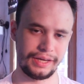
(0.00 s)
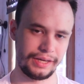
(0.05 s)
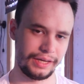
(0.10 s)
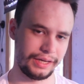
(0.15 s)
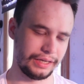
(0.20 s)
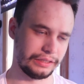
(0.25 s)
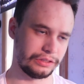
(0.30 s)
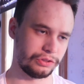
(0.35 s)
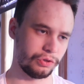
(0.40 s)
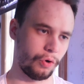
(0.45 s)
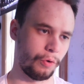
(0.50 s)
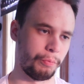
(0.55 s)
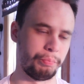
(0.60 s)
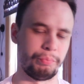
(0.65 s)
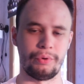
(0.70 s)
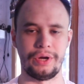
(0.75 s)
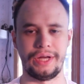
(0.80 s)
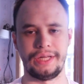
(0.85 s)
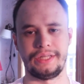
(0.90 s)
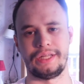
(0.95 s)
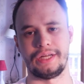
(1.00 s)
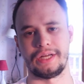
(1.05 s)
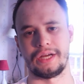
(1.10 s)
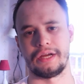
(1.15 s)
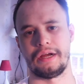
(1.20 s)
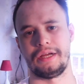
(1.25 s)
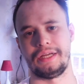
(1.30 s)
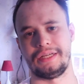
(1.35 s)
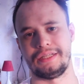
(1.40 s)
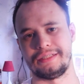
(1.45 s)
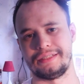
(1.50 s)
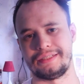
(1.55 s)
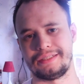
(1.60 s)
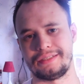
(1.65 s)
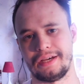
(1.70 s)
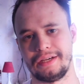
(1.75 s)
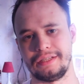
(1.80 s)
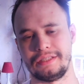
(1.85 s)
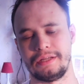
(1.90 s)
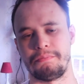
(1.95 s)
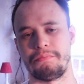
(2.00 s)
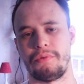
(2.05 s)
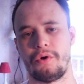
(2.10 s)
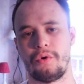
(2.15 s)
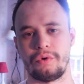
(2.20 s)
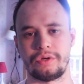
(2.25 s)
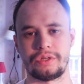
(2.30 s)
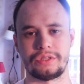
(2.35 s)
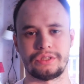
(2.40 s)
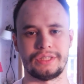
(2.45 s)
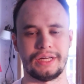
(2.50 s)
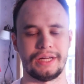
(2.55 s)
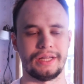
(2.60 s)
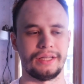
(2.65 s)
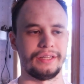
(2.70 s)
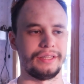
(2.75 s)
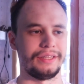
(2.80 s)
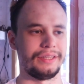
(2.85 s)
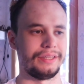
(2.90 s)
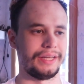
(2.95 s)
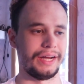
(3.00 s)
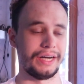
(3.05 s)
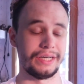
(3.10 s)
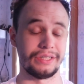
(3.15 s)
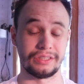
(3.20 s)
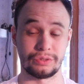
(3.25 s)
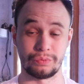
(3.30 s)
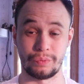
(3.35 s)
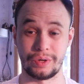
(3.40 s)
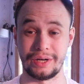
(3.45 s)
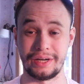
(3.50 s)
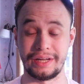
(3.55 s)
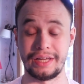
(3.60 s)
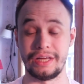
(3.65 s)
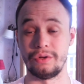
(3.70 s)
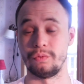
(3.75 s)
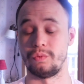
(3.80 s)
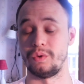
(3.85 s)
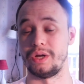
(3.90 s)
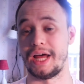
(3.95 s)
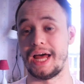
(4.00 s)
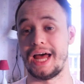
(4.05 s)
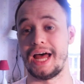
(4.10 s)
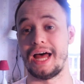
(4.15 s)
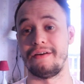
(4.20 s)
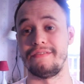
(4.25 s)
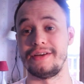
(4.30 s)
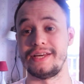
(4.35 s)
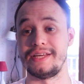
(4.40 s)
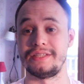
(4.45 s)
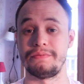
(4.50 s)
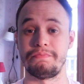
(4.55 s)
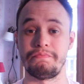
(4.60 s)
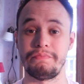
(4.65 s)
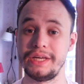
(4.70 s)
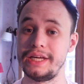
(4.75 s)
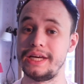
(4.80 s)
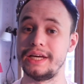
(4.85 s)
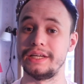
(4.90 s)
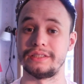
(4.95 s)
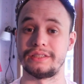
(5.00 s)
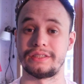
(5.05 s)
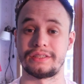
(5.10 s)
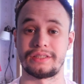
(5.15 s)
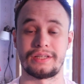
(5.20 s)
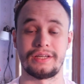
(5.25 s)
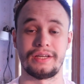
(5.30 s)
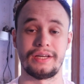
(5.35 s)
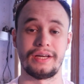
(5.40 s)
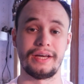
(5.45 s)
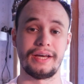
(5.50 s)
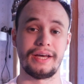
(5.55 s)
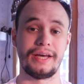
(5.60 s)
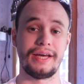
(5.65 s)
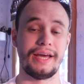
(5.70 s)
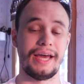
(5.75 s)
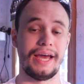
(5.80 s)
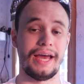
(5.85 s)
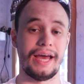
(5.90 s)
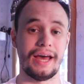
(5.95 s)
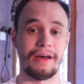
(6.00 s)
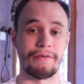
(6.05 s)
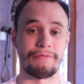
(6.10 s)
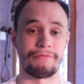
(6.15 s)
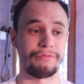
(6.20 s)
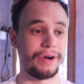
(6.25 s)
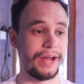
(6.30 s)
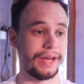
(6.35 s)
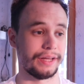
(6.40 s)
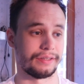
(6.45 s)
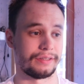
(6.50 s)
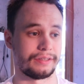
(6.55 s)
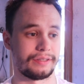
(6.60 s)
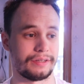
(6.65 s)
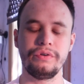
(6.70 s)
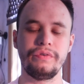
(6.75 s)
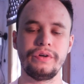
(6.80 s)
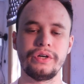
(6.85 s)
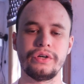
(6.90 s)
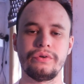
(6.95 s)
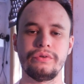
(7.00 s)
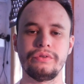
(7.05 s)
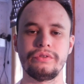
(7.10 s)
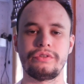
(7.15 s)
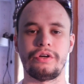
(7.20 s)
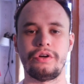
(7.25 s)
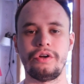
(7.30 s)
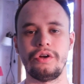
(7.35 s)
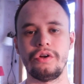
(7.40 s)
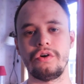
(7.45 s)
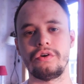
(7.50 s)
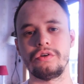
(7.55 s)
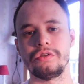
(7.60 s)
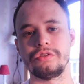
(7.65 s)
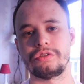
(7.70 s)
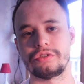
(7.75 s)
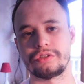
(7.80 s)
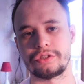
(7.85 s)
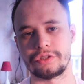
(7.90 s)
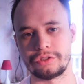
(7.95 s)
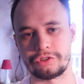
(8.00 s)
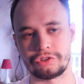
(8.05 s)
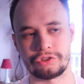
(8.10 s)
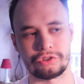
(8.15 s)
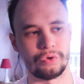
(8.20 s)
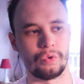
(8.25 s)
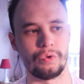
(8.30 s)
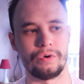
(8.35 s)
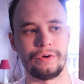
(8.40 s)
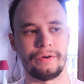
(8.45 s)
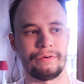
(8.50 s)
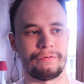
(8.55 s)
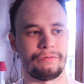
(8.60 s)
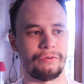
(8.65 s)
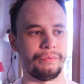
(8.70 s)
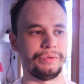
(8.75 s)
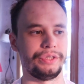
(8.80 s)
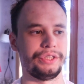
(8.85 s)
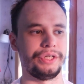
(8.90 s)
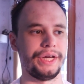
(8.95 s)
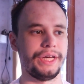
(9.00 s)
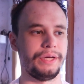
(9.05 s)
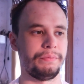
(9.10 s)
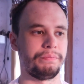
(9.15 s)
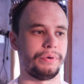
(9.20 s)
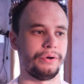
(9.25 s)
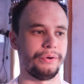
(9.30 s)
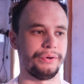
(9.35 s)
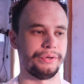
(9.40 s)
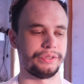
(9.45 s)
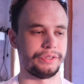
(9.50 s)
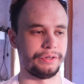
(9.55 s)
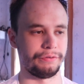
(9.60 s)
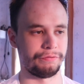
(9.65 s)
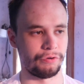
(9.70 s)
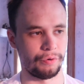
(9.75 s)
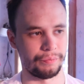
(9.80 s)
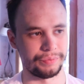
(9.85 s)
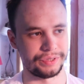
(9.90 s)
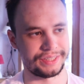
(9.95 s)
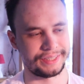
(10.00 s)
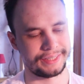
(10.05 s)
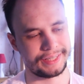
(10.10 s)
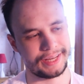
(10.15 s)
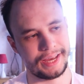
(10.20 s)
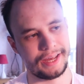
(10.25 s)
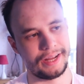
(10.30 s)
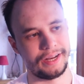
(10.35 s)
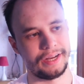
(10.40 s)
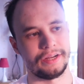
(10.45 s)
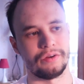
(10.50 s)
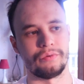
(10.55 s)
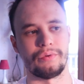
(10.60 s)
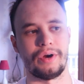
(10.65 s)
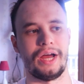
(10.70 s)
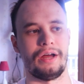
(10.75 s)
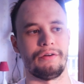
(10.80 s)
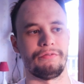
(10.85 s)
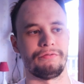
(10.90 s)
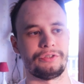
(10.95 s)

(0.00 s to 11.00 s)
is operating inside the box, and there's where he will have his biggest threat. Moving on to the last story from Jay Percy from Telegraph.